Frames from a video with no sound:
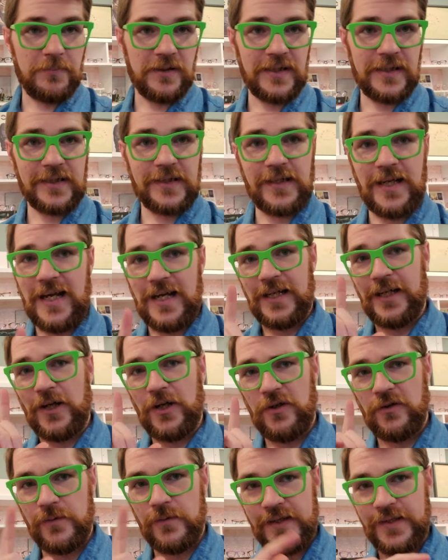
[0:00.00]
but I
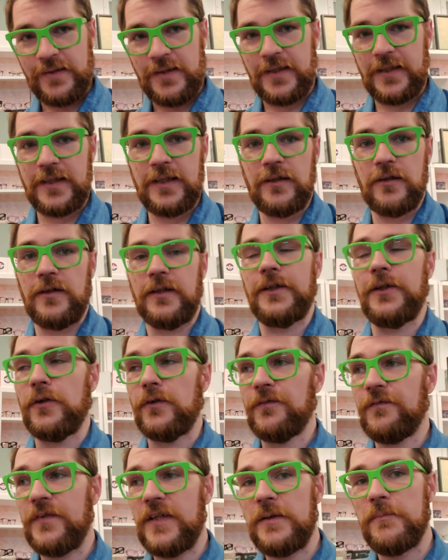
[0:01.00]
always like hearing
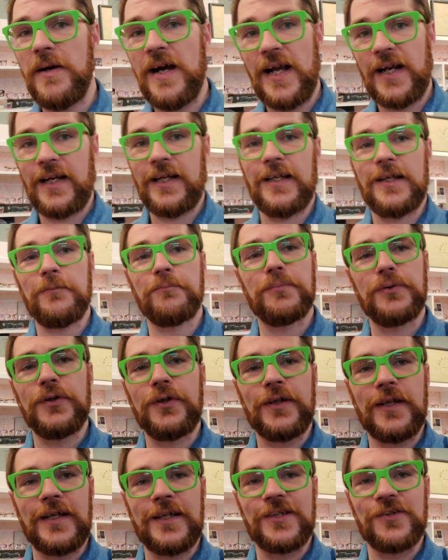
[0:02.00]
your feedback and
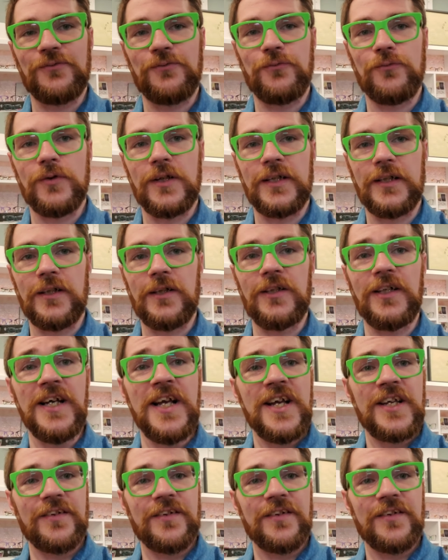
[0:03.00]
input as well.